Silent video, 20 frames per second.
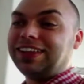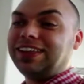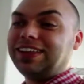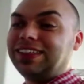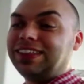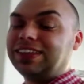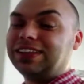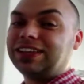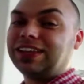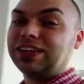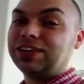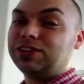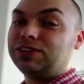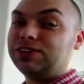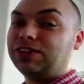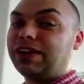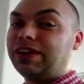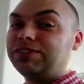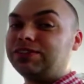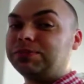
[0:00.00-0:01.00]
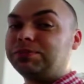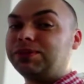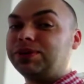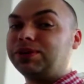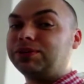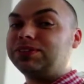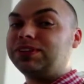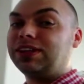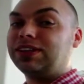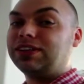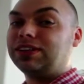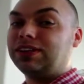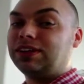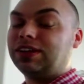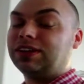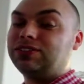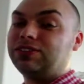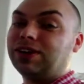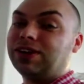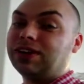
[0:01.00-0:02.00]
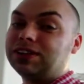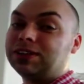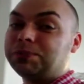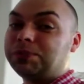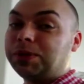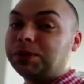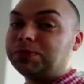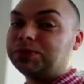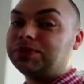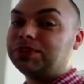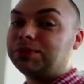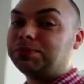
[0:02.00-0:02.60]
that kind of drives the project and that attracts people to the